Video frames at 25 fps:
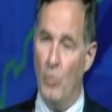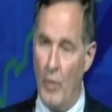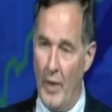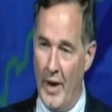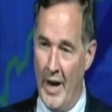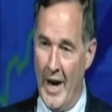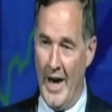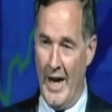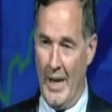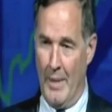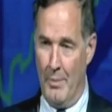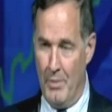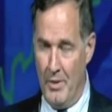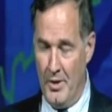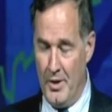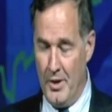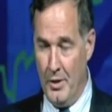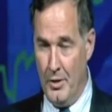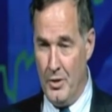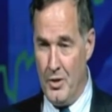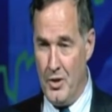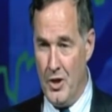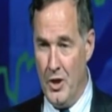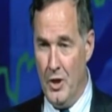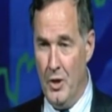We had up
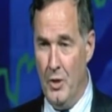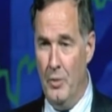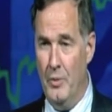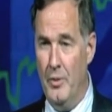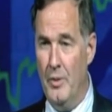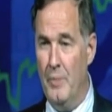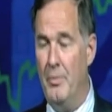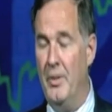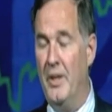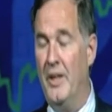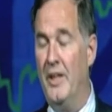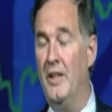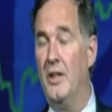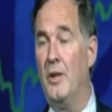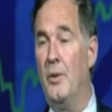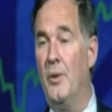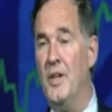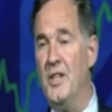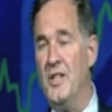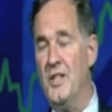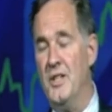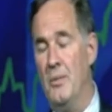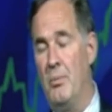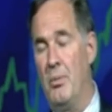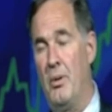until June the big
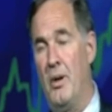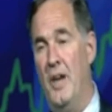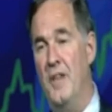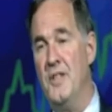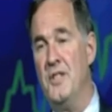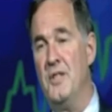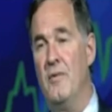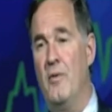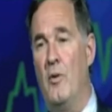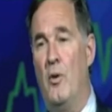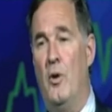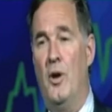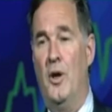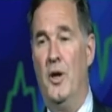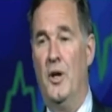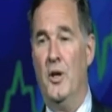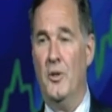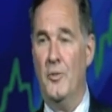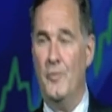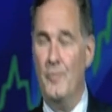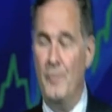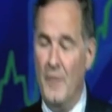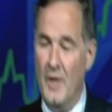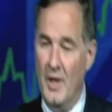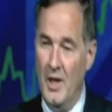increase in the price of
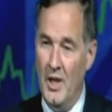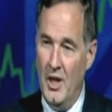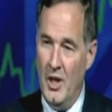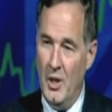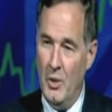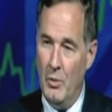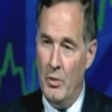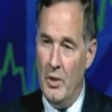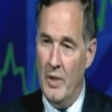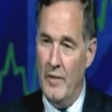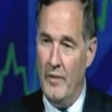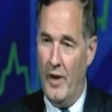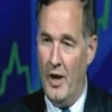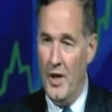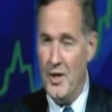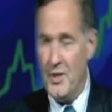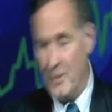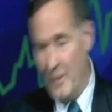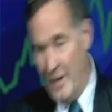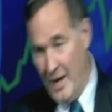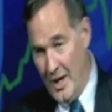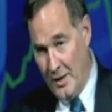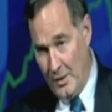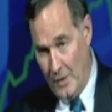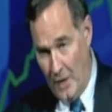oil. We've
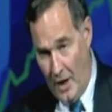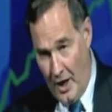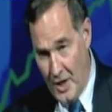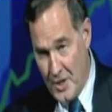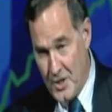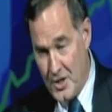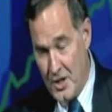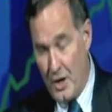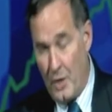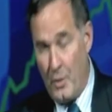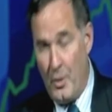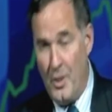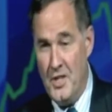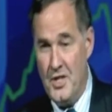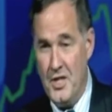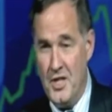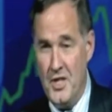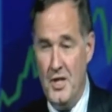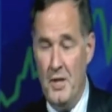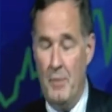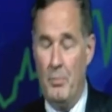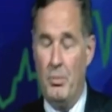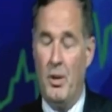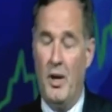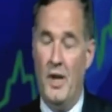also had large
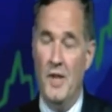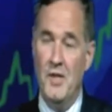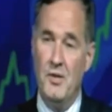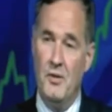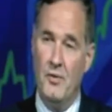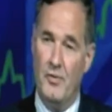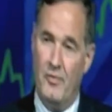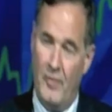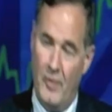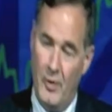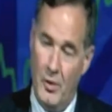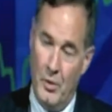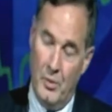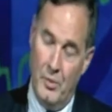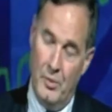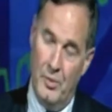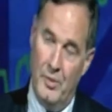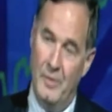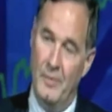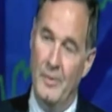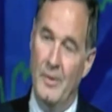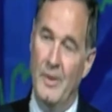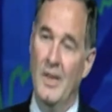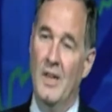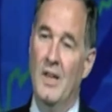increases in the price of
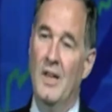food.